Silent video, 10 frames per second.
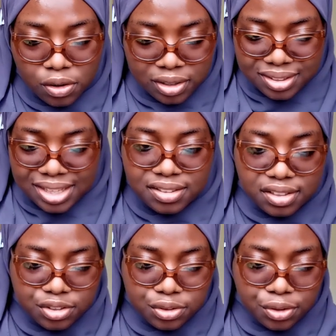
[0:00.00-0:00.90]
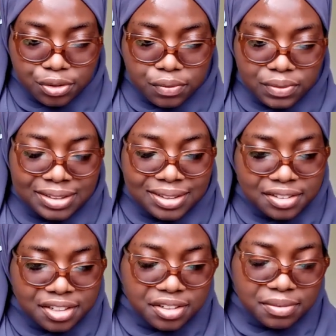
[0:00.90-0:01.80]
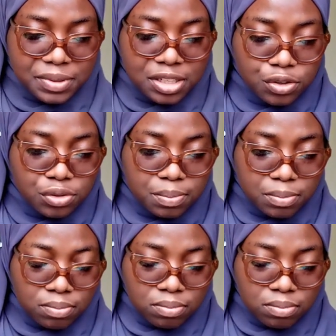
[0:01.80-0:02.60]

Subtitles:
It's easy to sort of interchangeably use